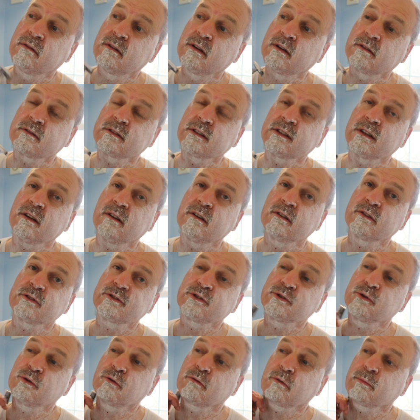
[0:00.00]
I'm going to
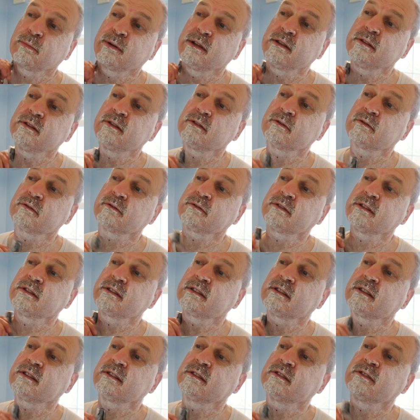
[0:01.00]
ask your opinion on
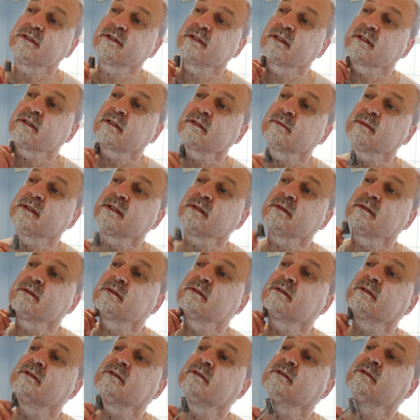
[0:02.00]
this, ladies and gentlemen,
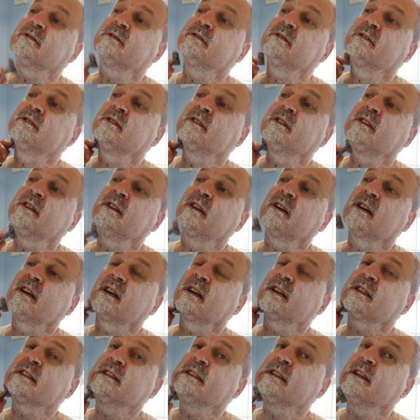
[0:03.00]

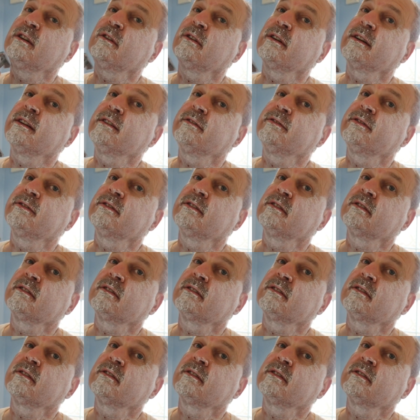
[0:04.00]
a live